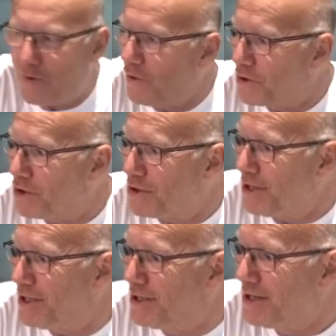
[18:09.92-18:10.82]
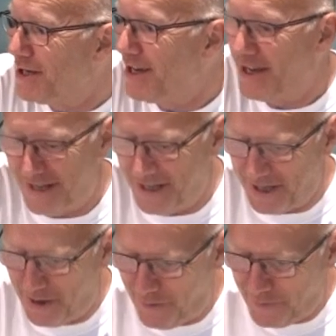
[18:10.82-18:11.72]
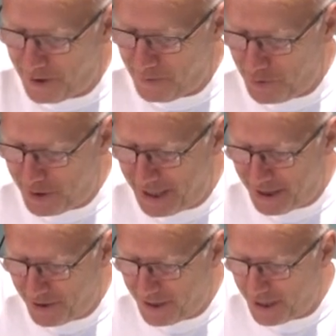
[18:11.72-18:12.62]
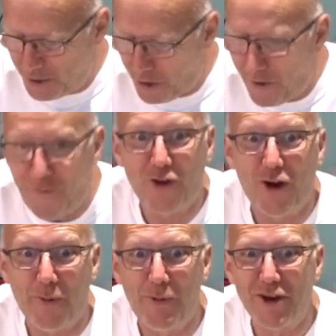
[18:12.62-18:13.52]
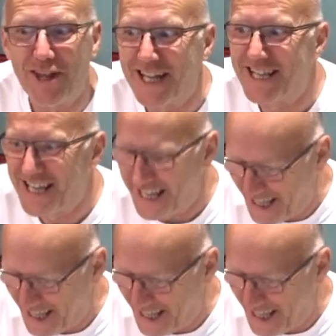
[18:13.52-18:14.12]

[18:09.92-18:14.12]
I've got the sausage. I've got the Maltese sausage as well. I forgot about that.